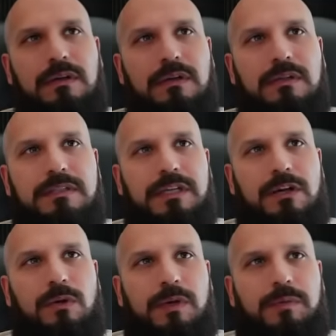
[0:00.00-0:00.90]
Take a
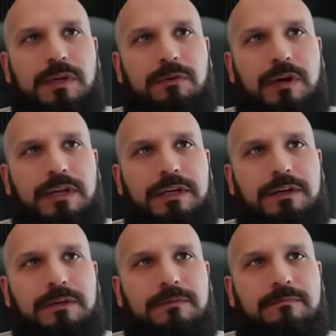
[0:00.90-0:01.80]
quick peek right
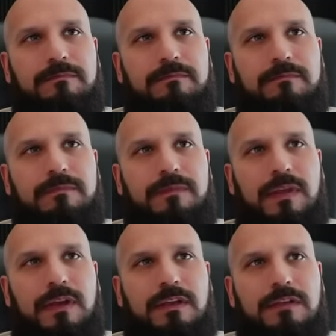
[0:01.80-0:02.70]
here,
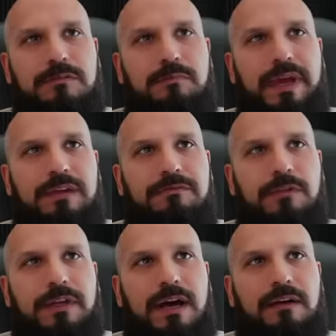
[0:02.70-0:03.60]
and it is
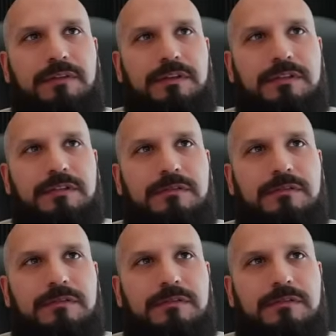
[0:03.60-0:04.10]
painfully obvious